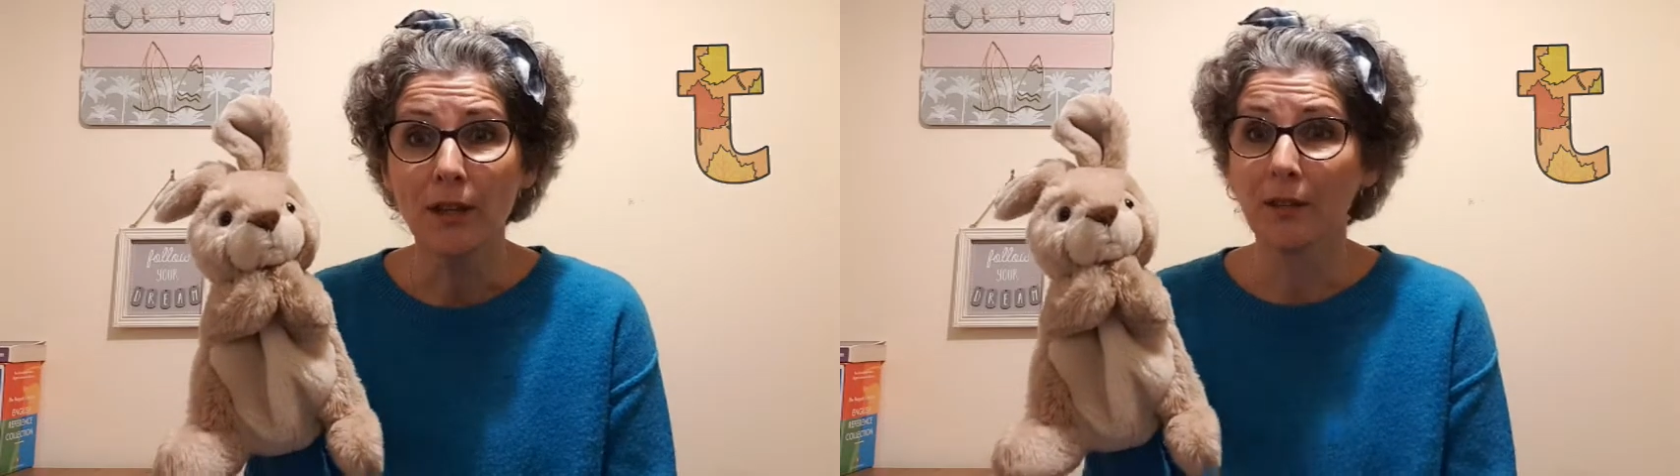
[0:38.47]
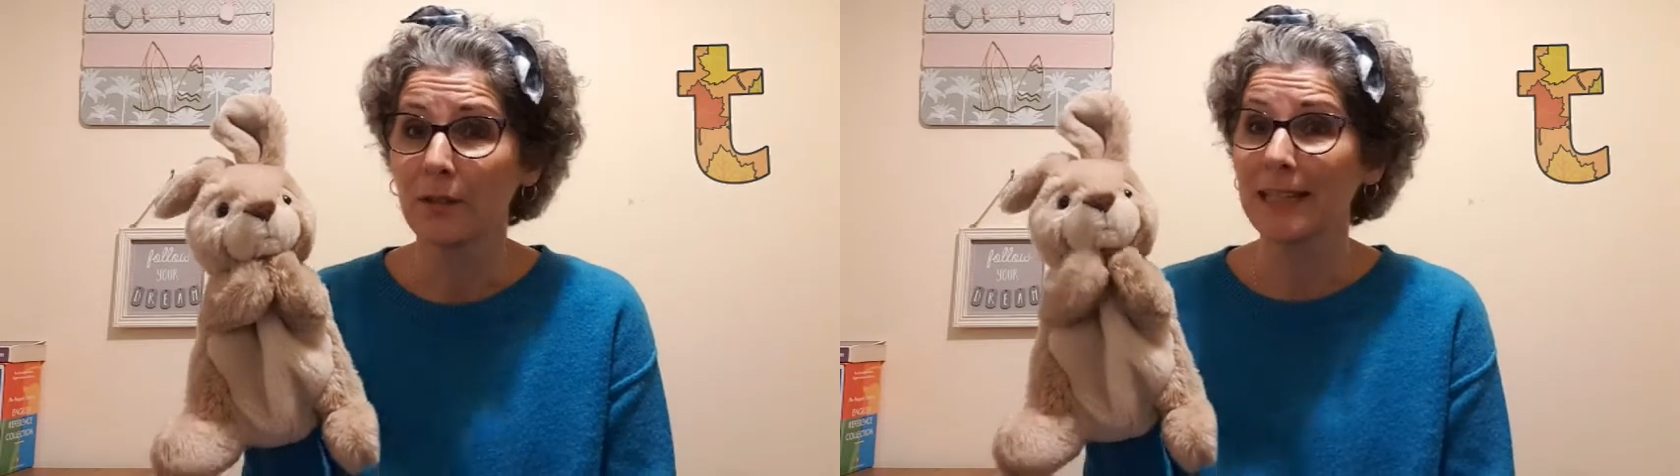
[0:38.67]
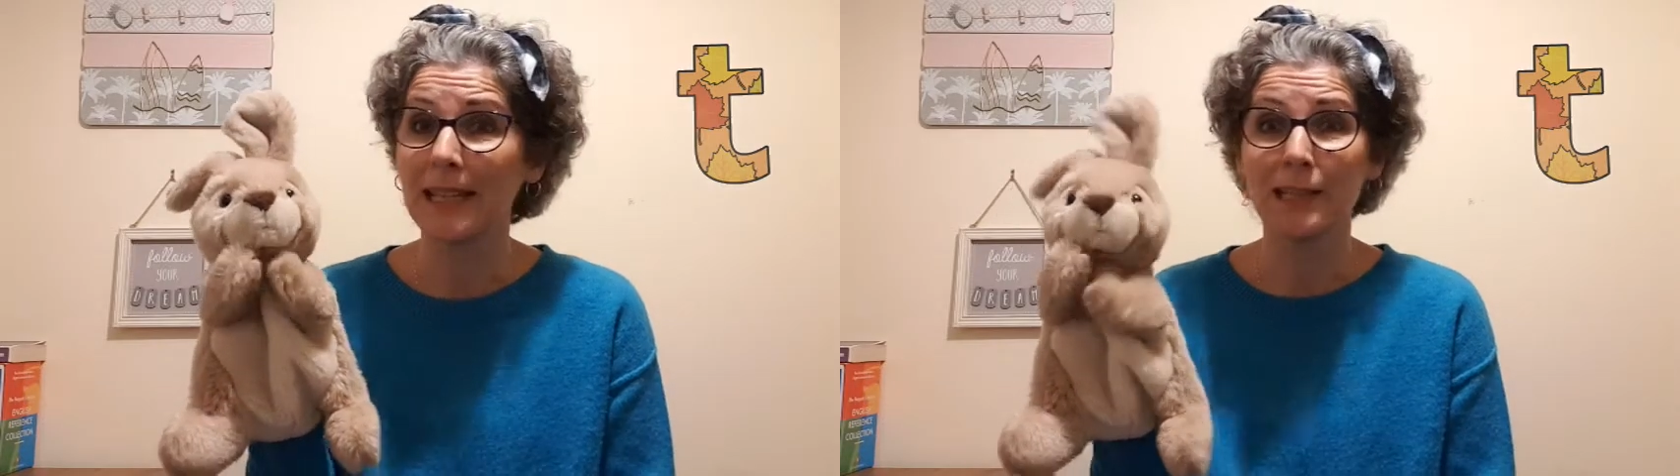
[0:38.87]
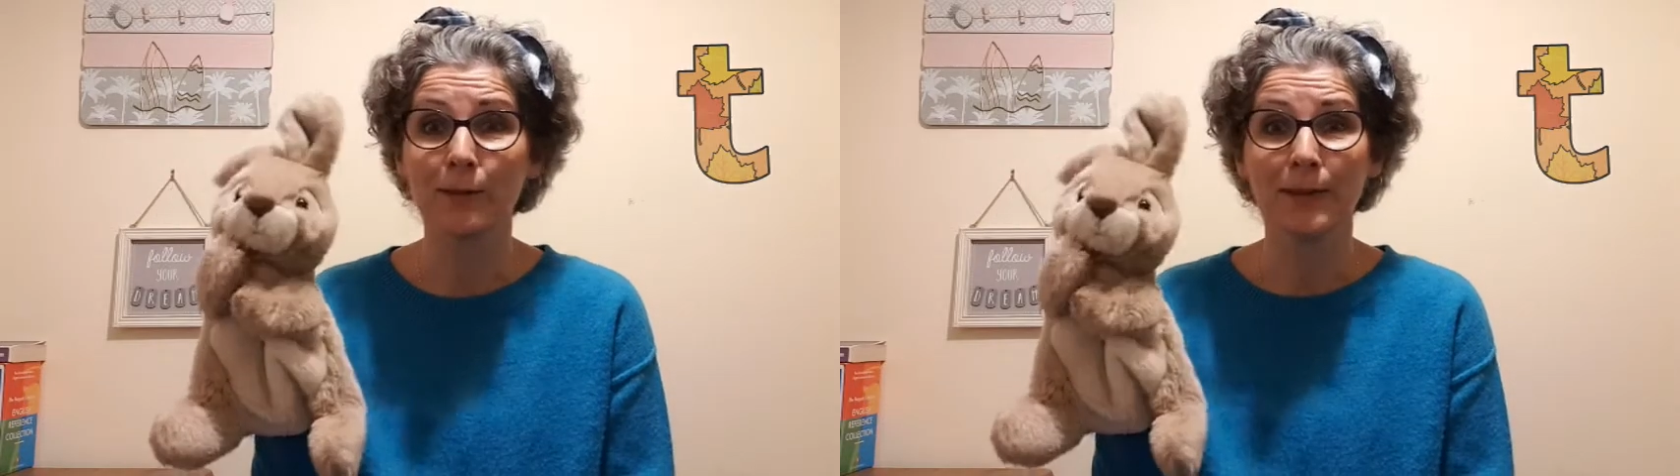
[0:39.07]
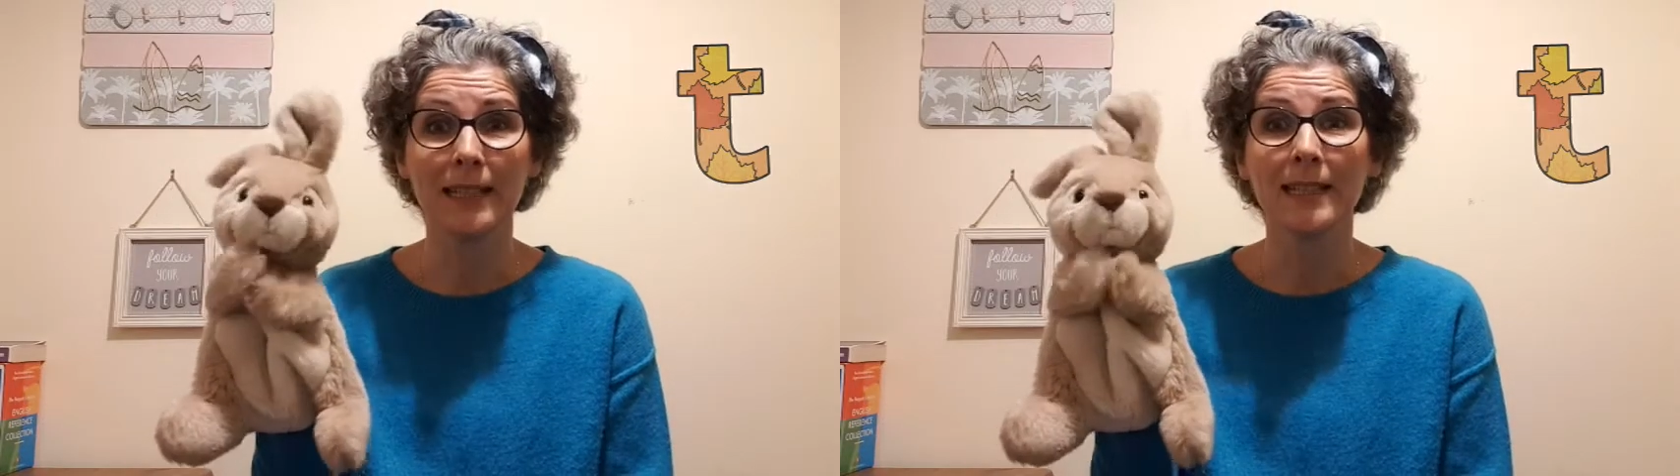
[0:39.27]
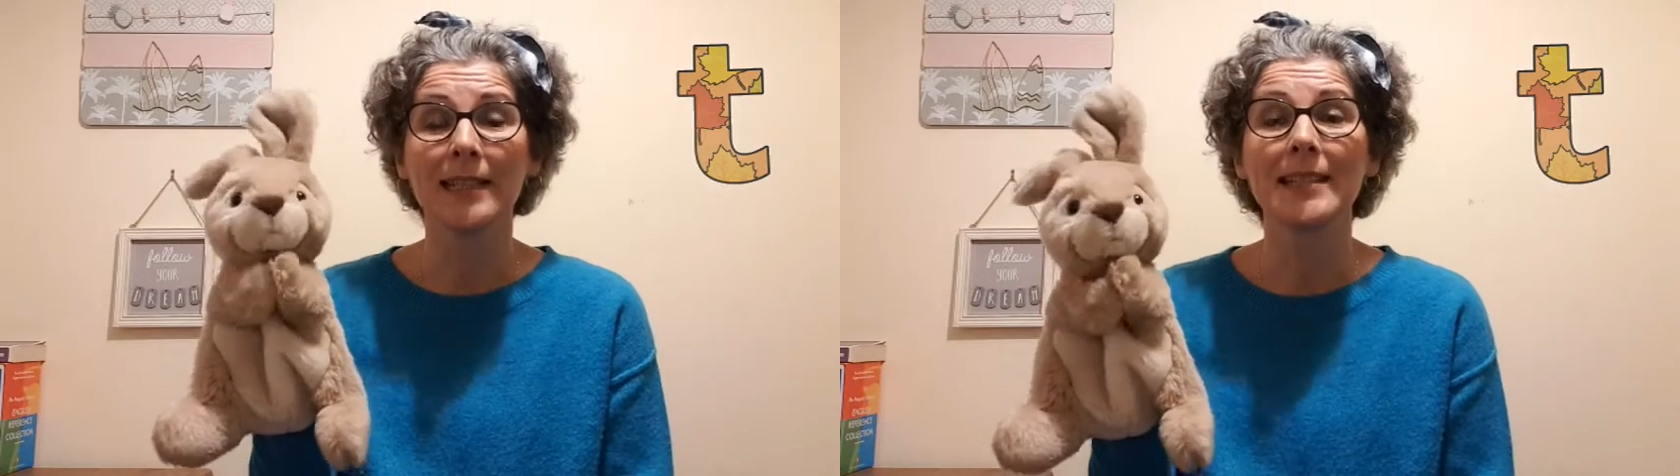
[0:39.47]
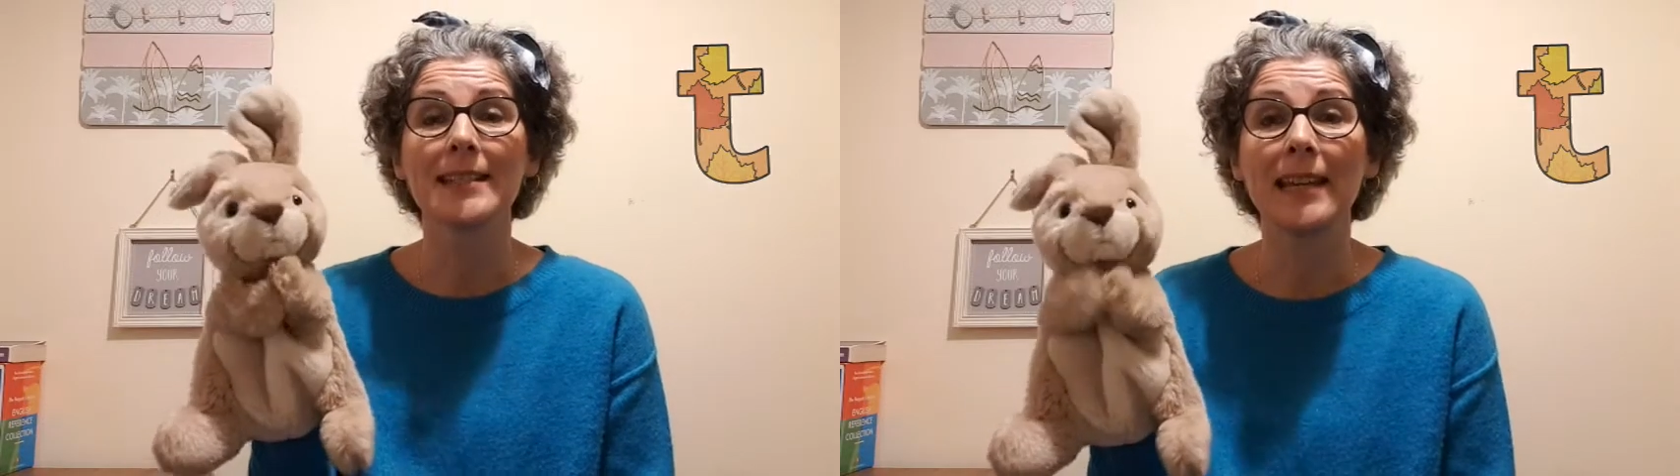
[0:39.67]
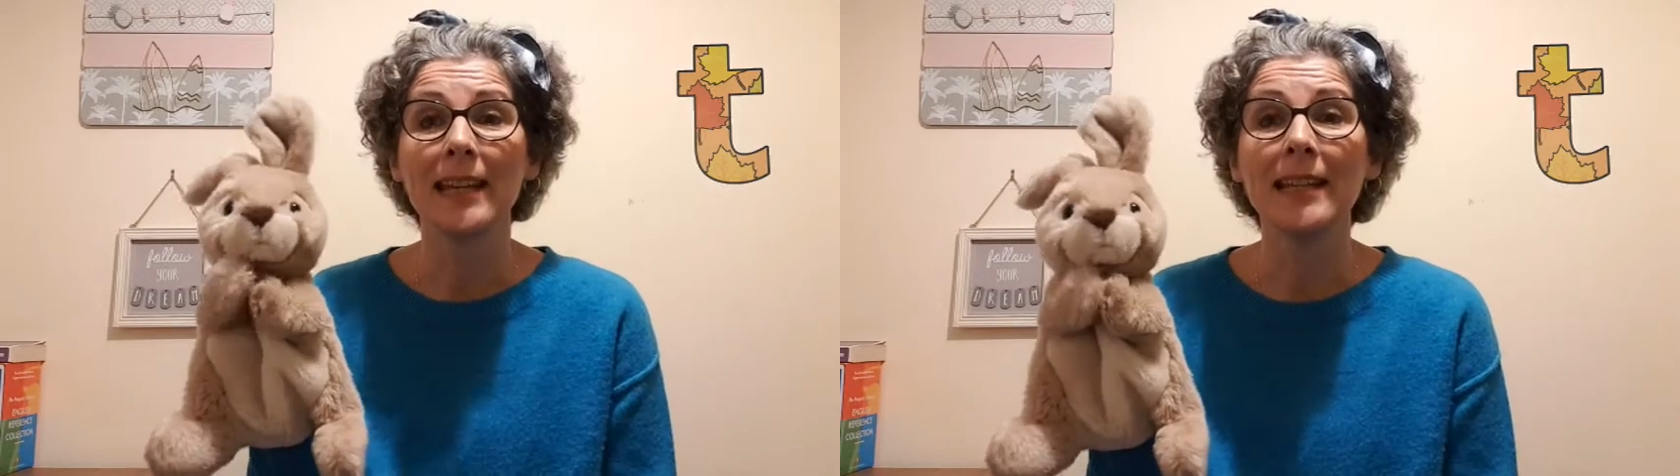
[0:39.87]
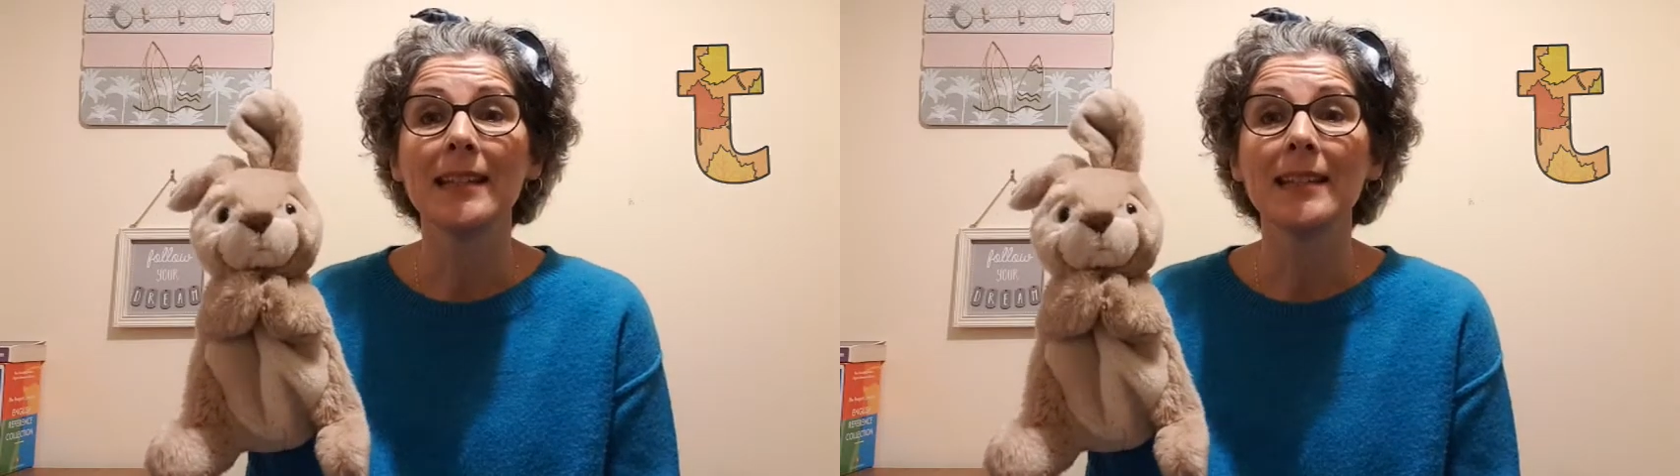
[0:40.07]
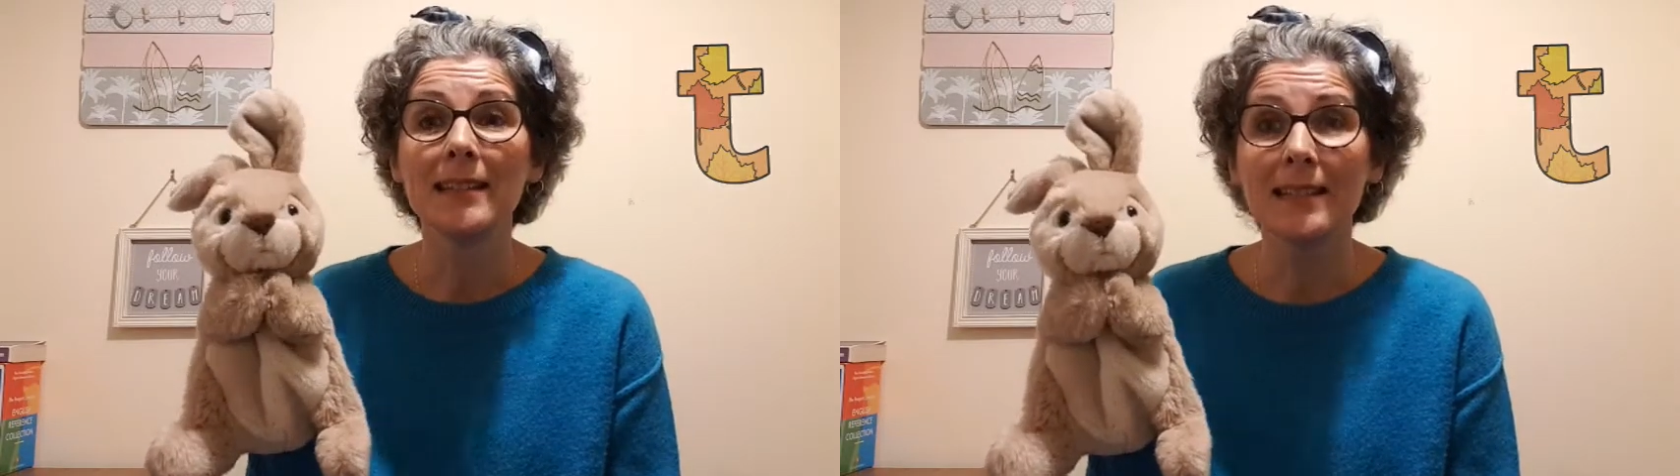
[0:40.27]
on the end of it. Say
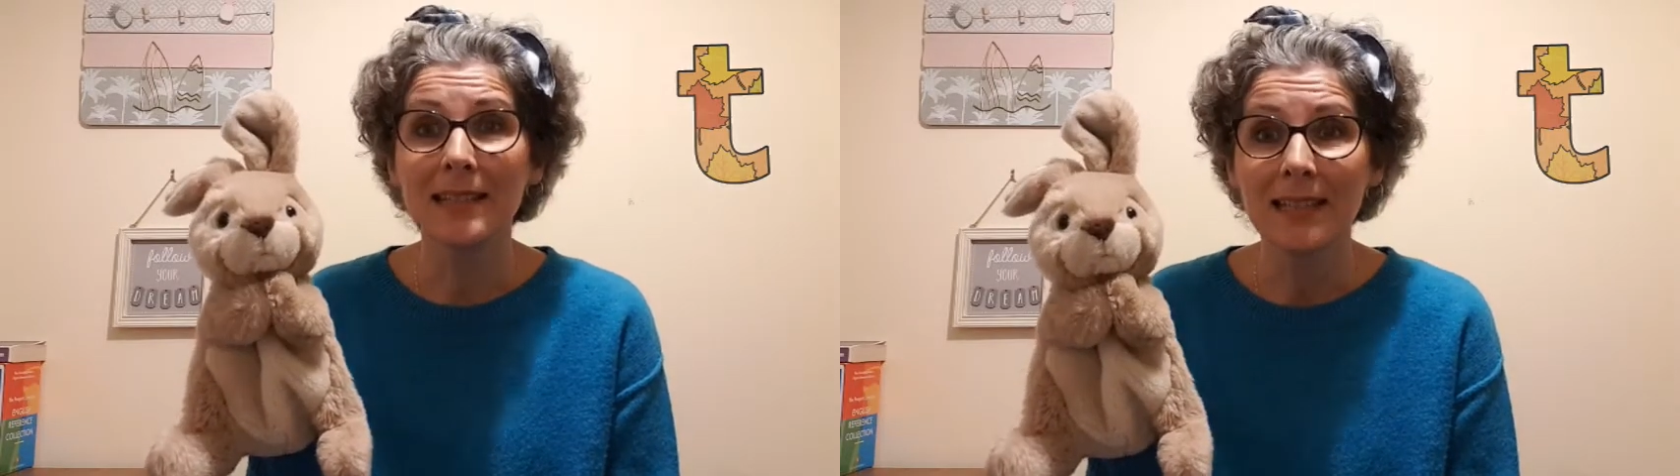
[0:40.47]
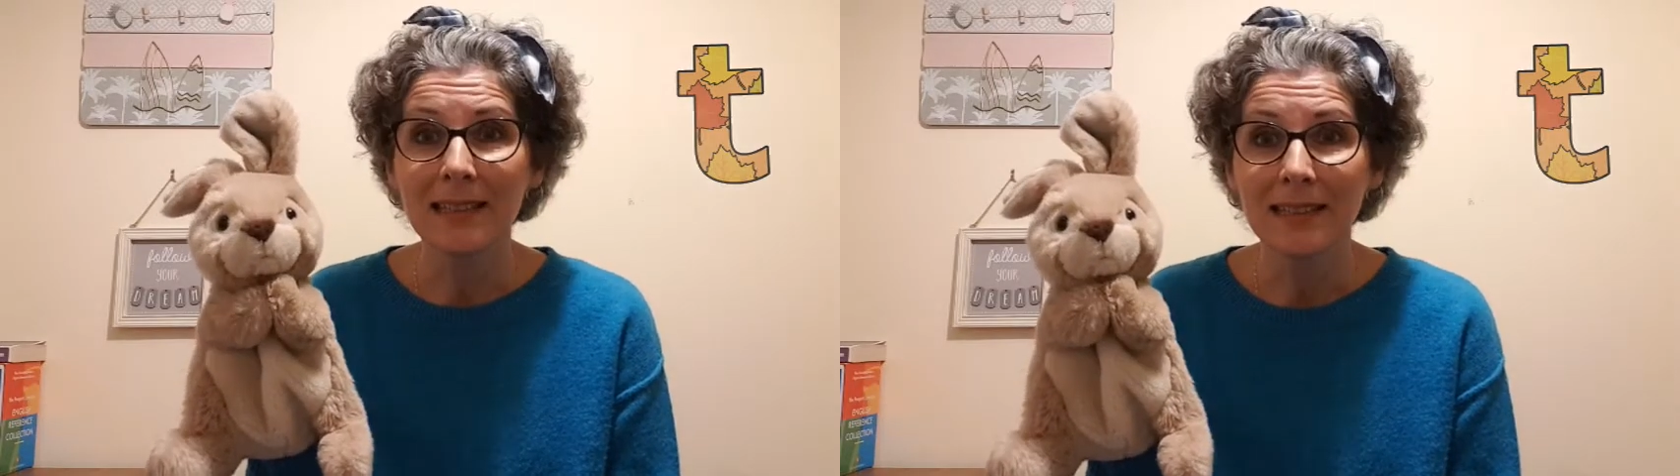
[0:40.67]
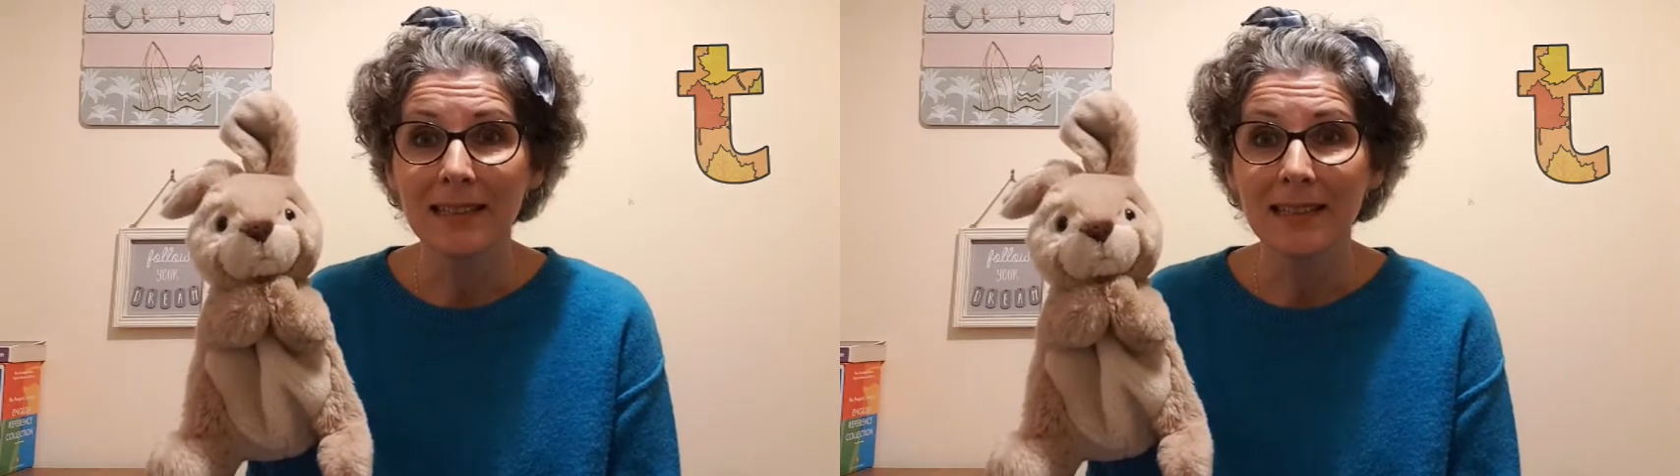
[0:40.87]
t.